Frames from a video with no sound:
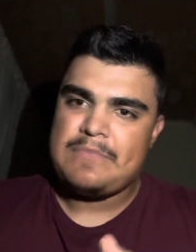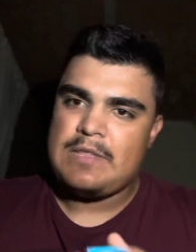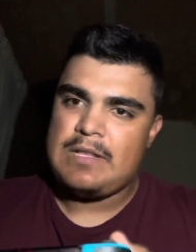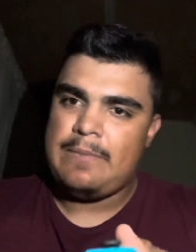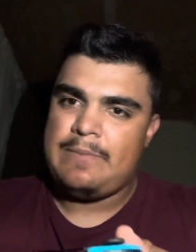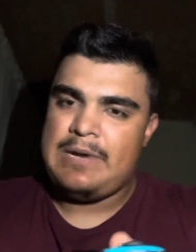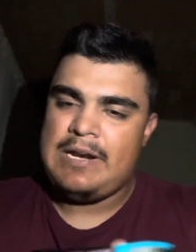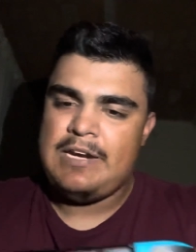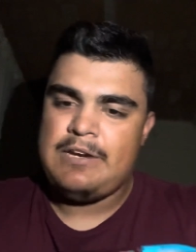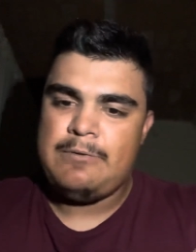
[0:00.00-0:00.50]

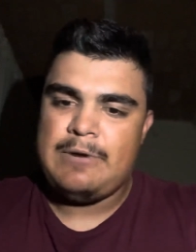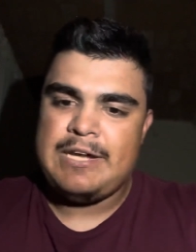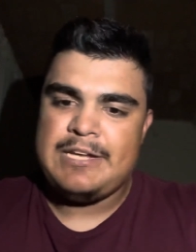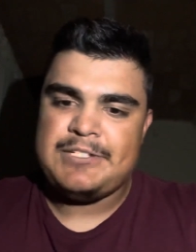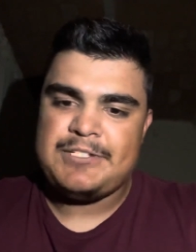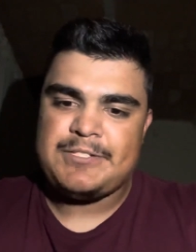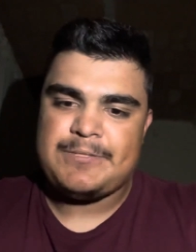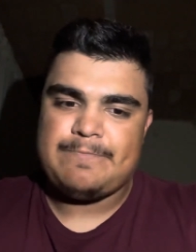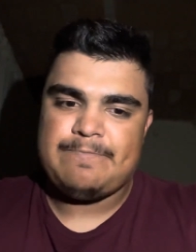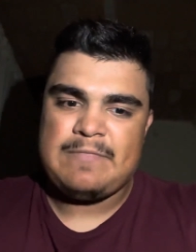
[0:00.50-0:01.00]
But
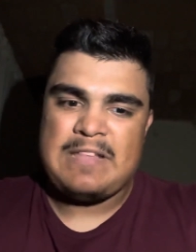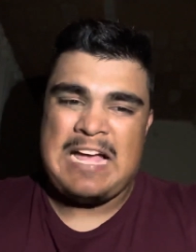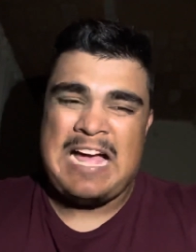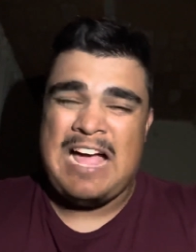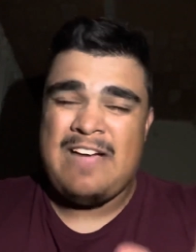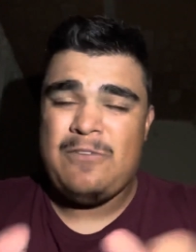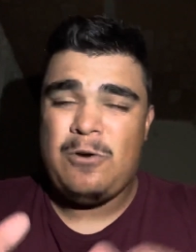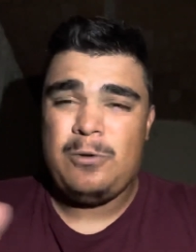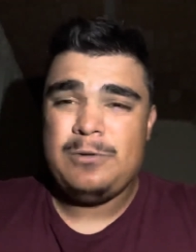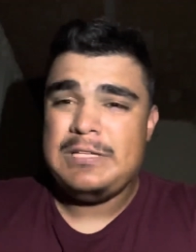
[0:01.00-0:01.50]
anyways,
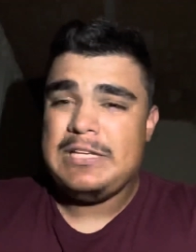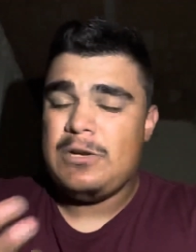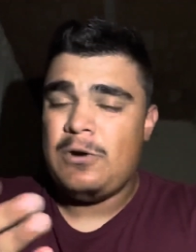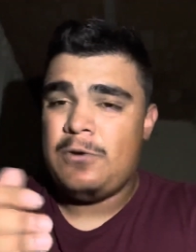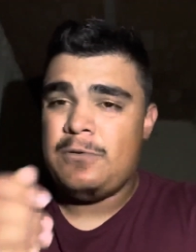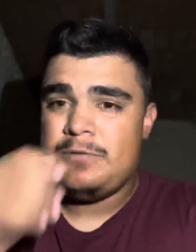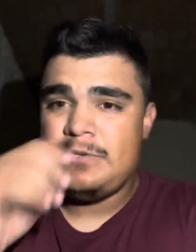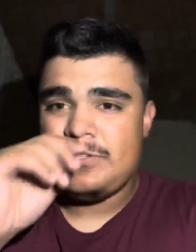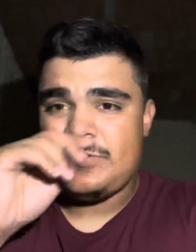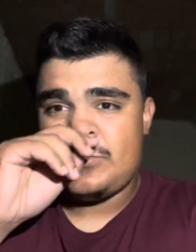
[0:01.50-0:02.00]
I've only
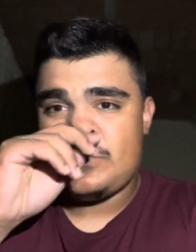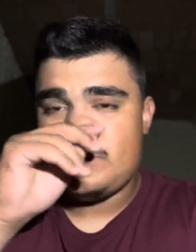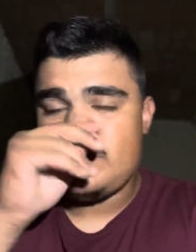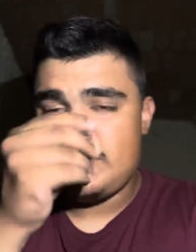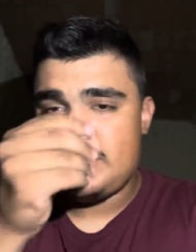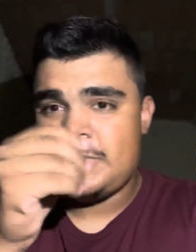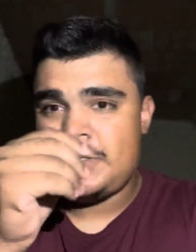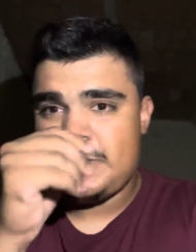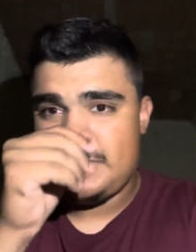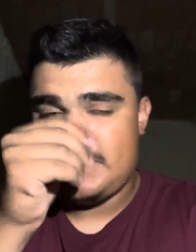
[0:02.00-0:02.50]
owned a
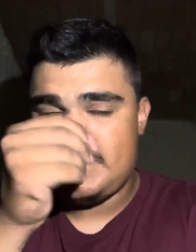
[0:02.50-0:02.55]
Switch